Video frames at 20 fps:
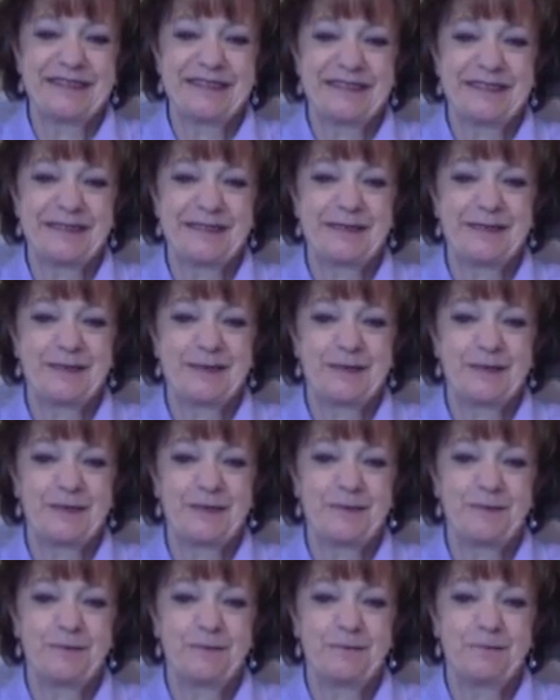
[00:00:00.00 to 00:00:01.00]

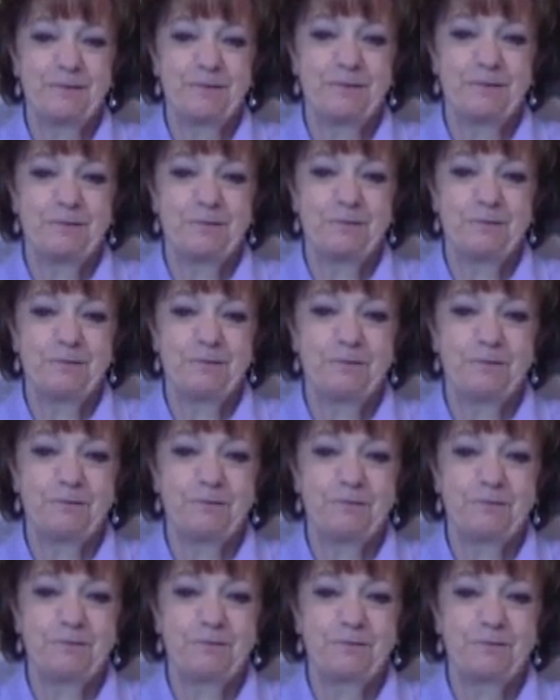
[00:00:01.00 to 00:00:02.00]

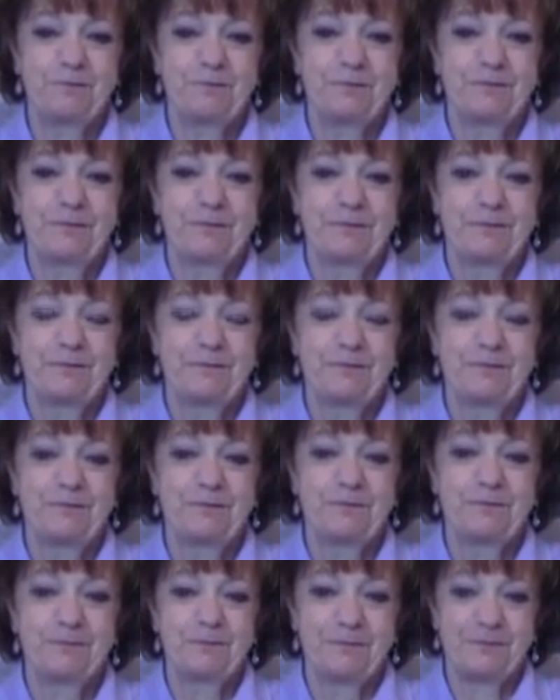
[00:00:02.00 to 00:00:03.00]

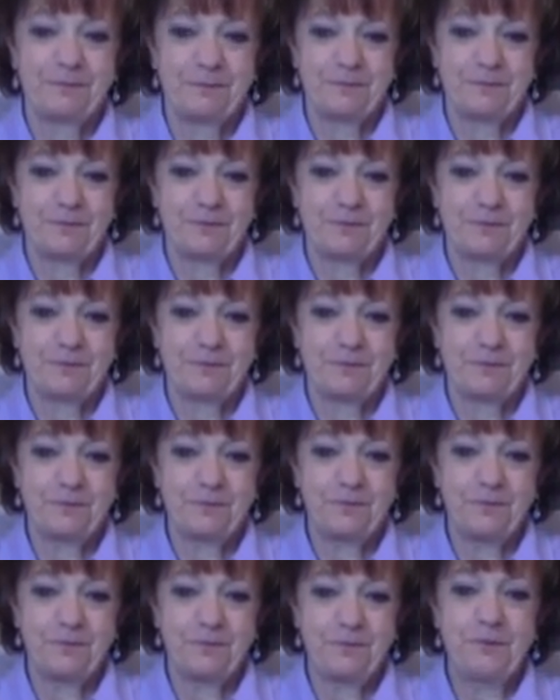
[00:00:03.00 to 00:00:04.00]

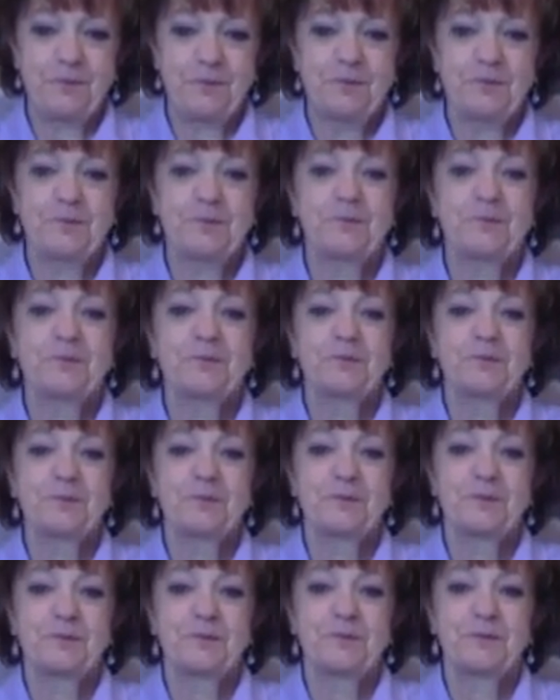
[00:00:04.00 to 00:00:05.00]

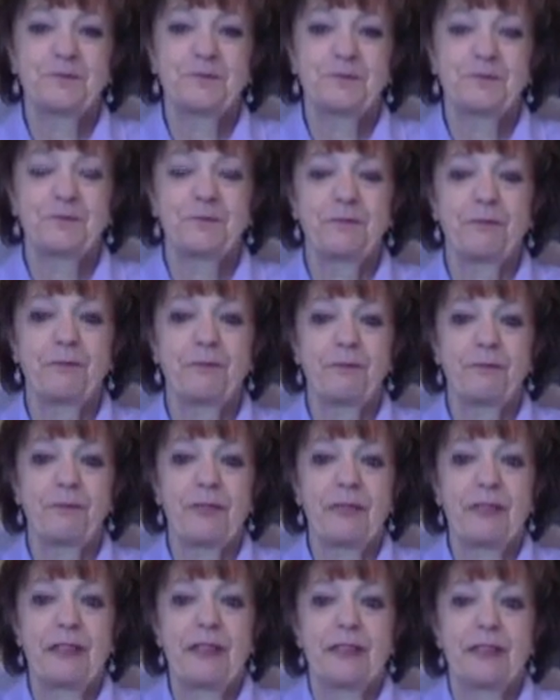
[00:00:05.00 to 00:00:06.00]

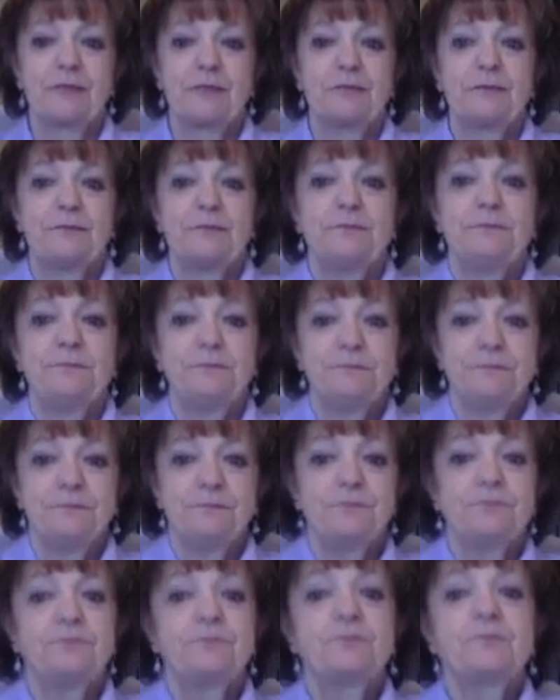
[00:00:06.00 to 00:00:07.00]

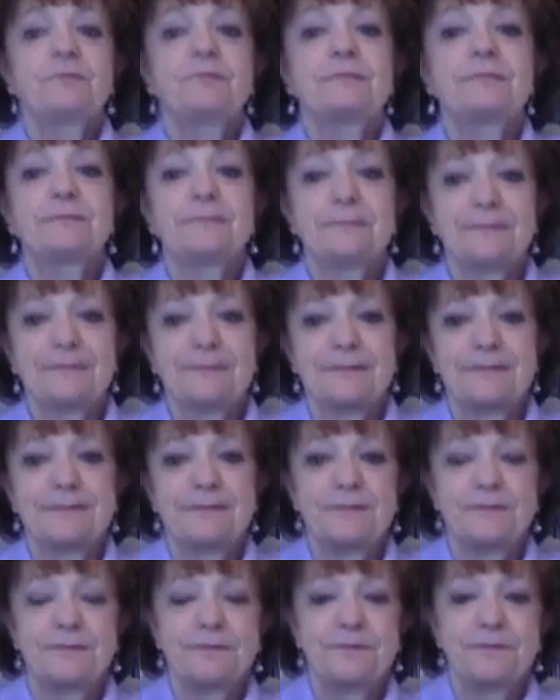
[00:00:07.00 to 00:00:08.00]
(not speaking)